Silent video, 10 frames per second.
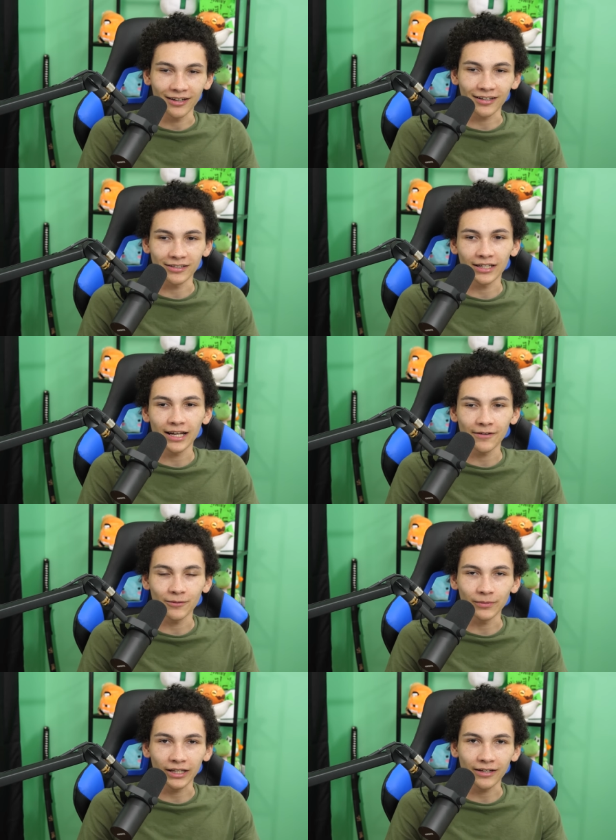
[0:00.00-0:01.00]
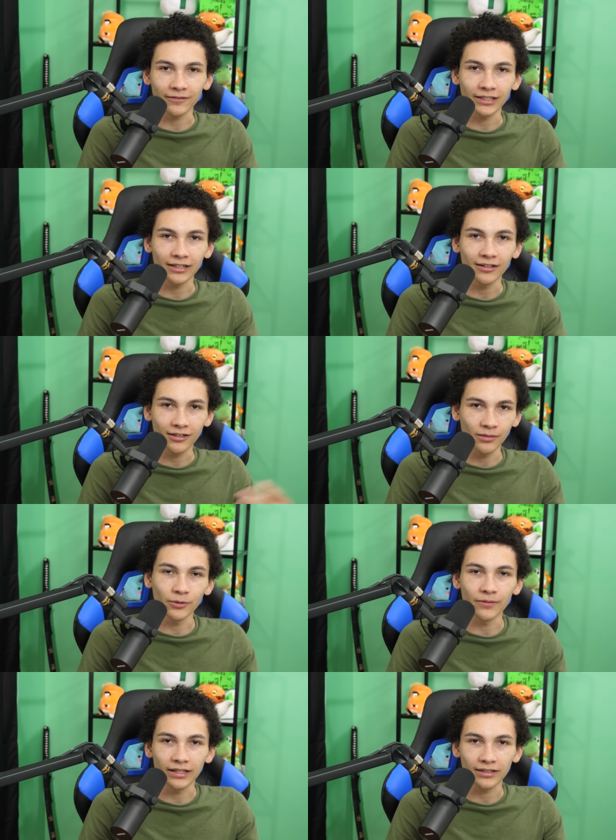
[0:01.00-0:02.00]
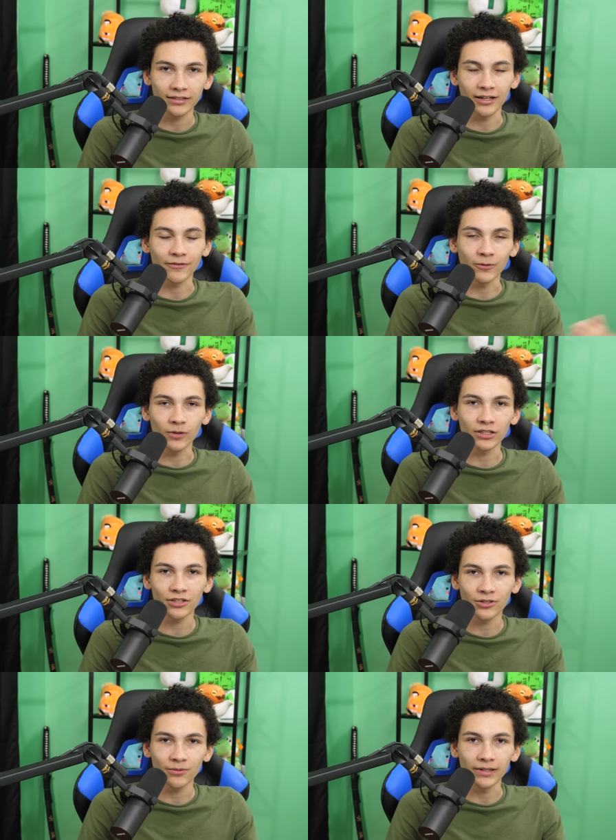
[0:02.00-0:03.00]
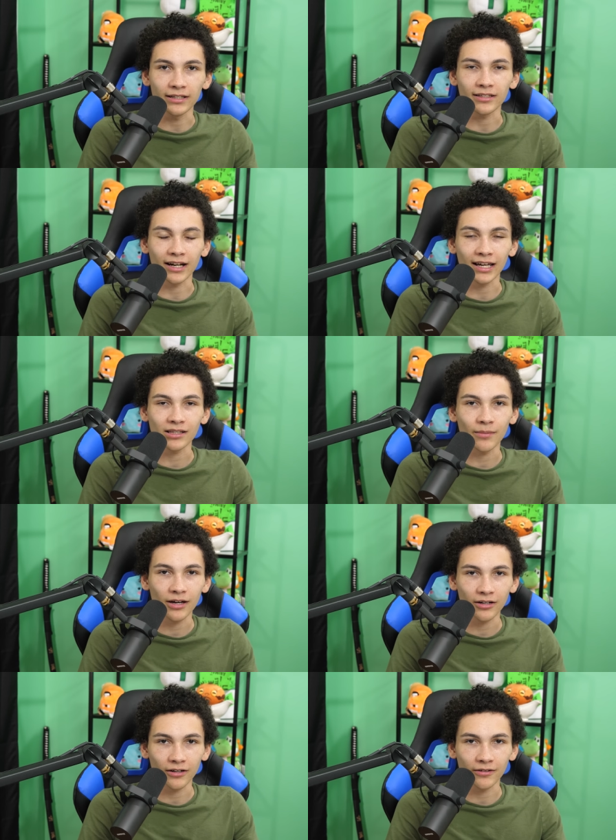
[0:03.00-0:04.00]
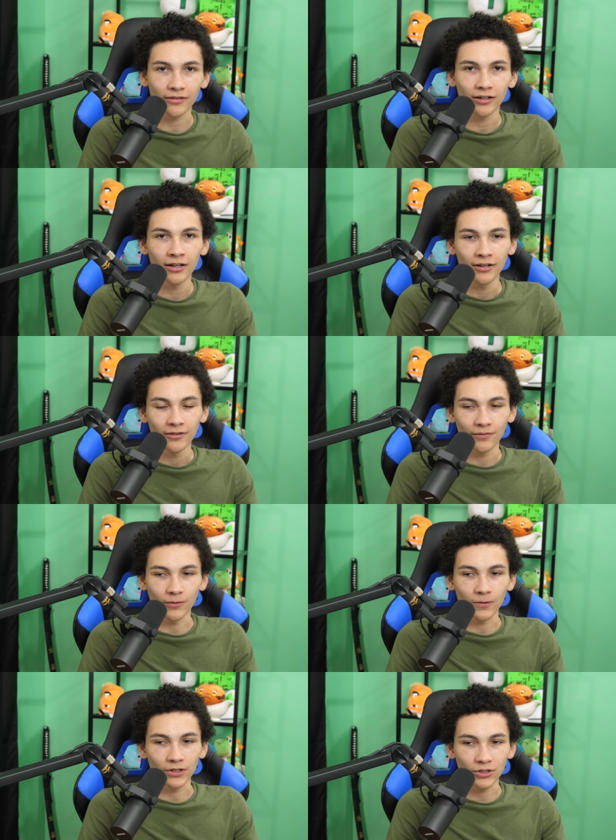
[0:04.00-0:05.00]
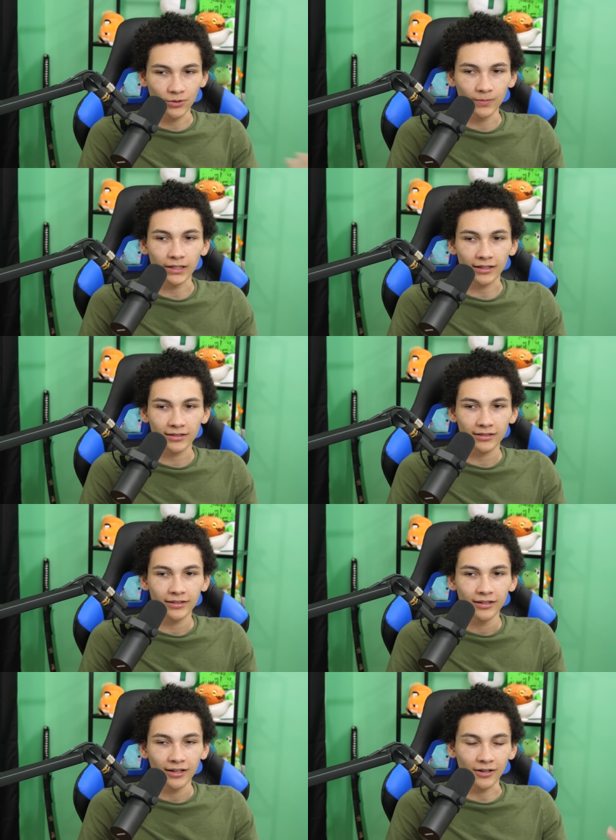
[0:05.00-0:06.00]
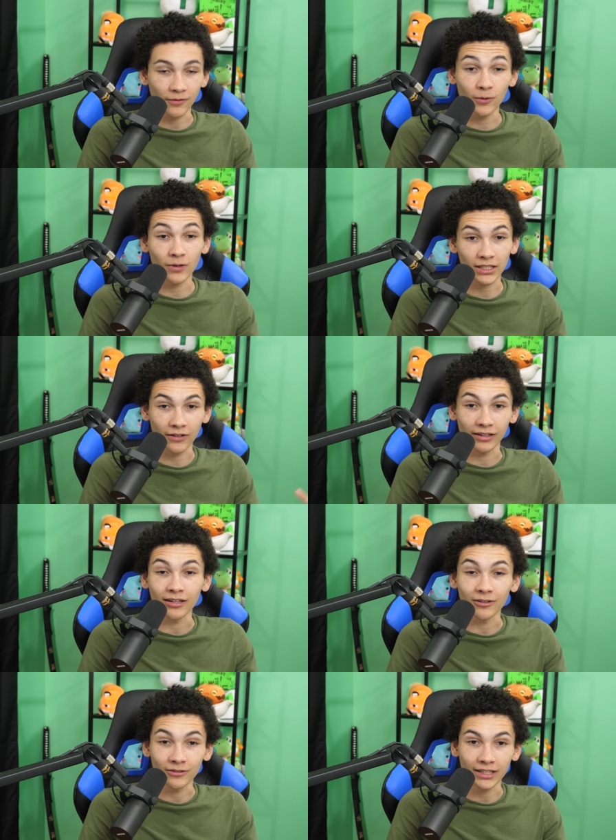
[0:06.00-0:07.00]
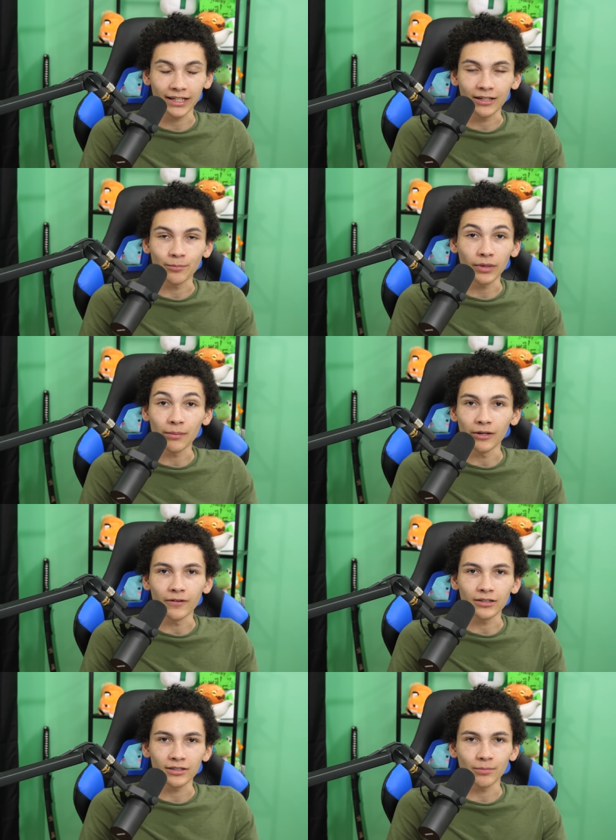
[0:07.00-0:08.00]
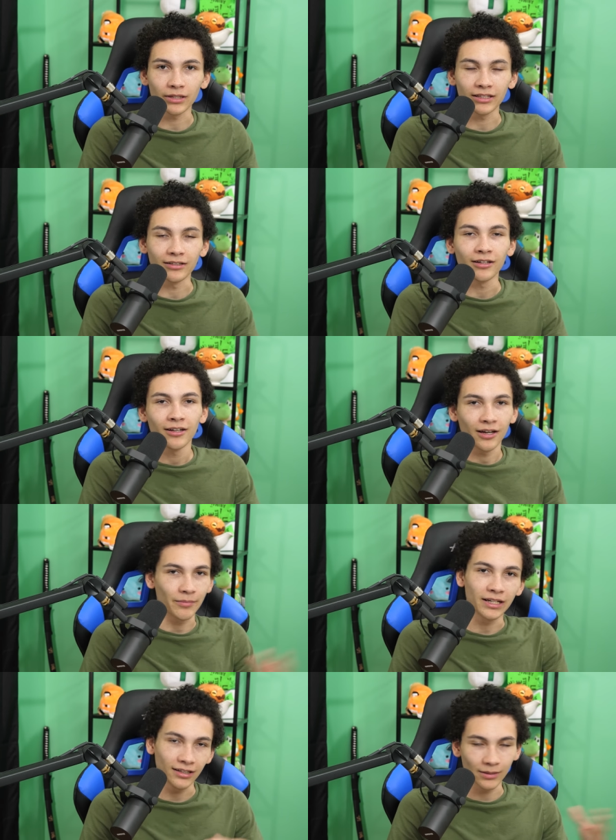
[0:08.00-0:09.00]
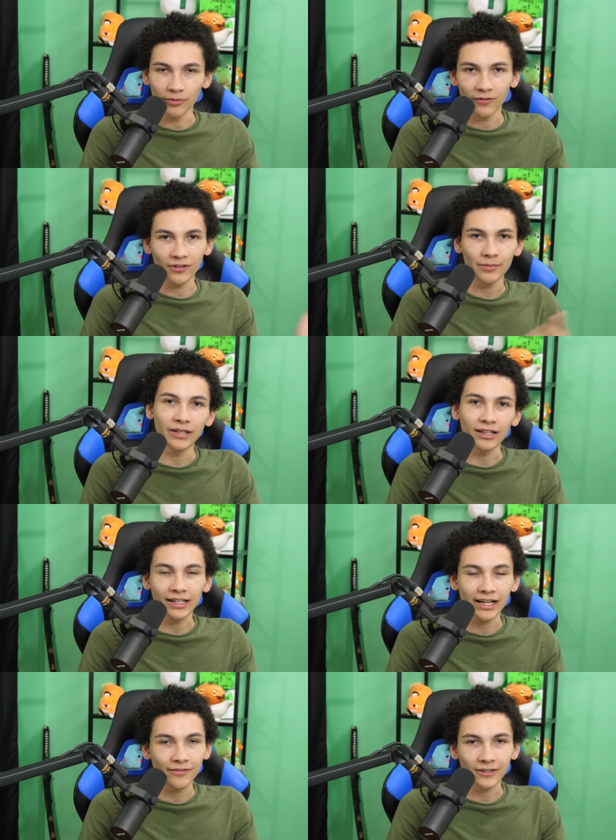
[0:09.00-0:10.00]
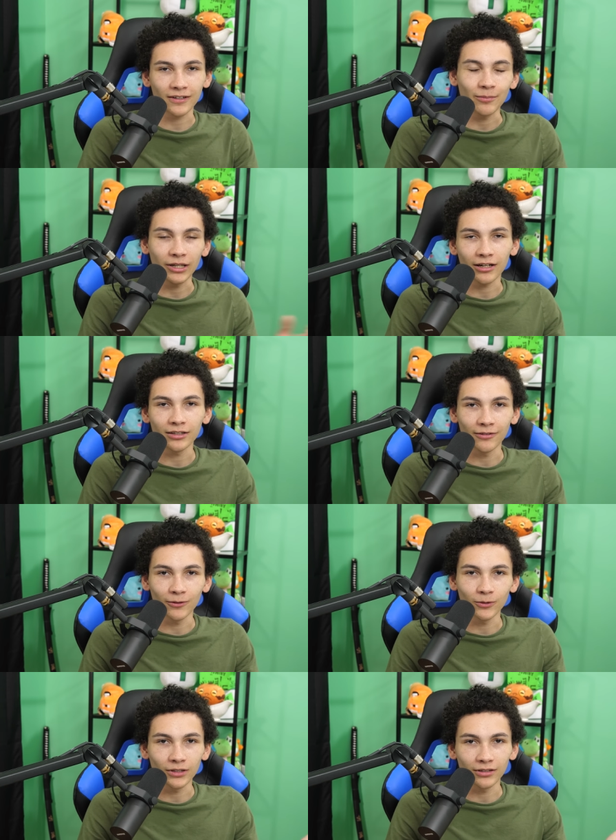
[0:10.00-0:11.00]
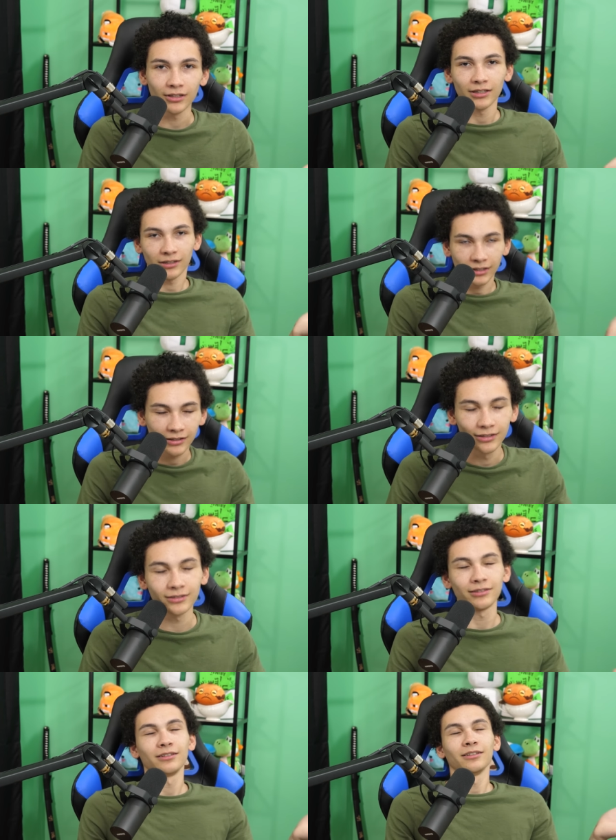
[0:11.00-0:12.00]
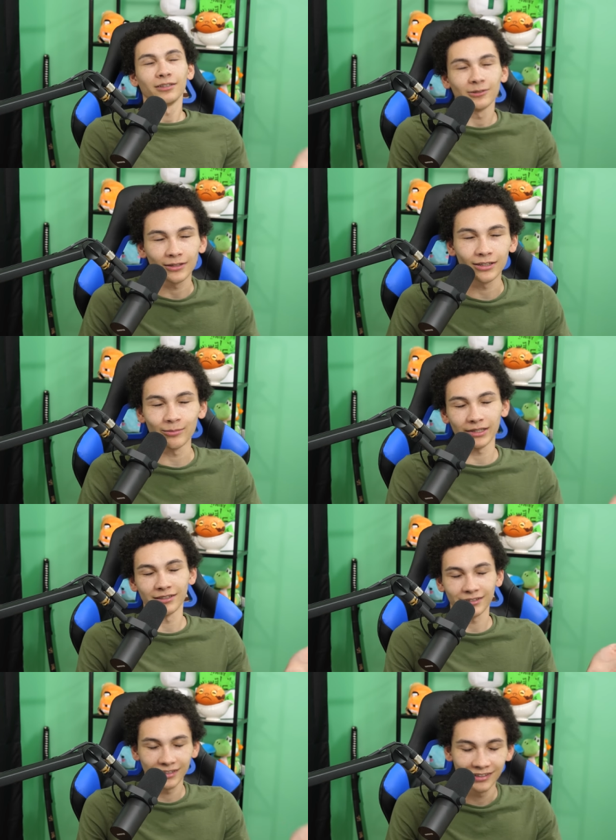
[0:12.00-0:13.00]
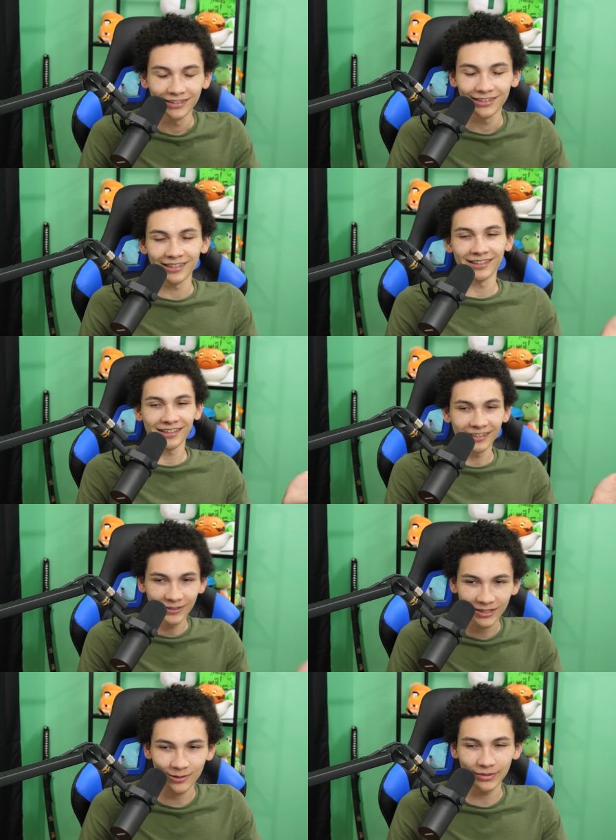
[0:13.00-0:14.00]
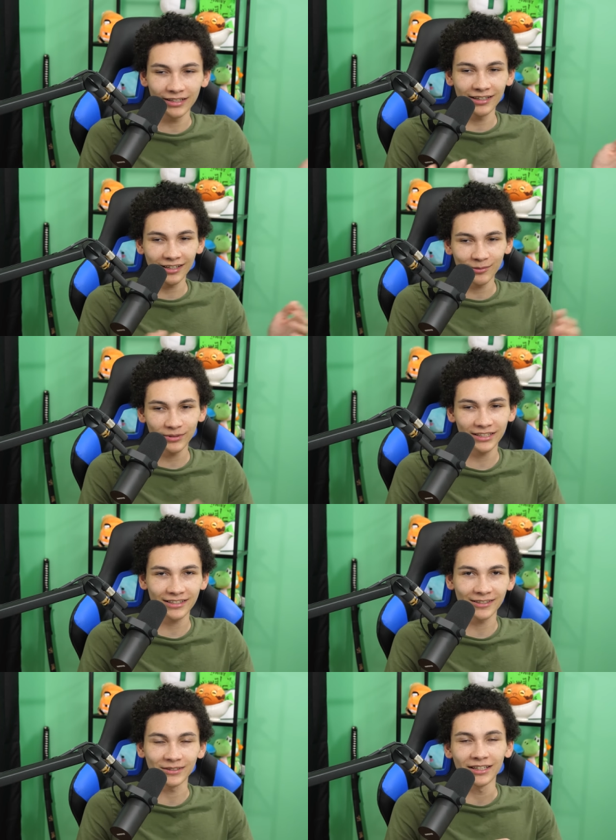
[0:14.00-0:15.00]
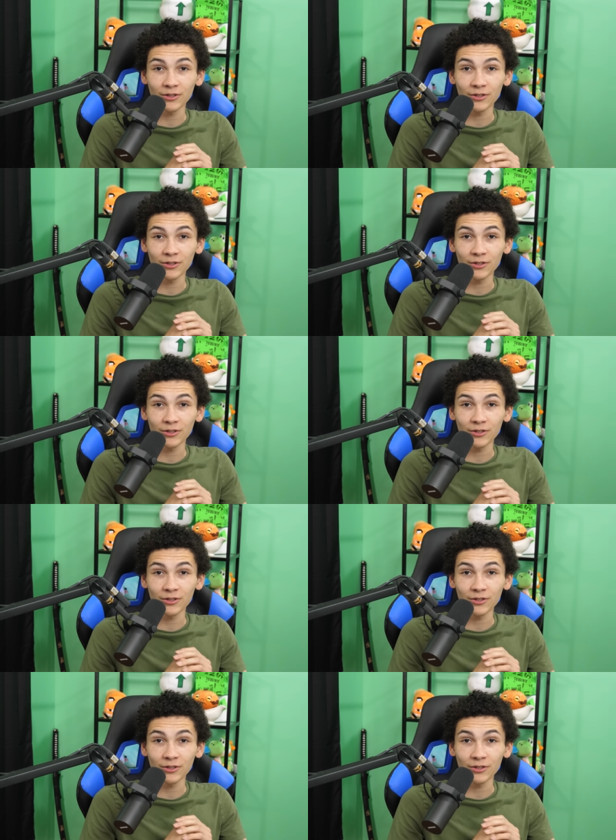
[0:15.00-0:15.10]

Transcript: because I have them, like, every couple weeks, every 1 to 2 weeks, and I have the monitor on for 2 weeks. And of course, I only had little tiny baby ones, but then immediately before and immediately after, I'm, like, on the floor, like, oh god, my heart, can you start beating again, please? So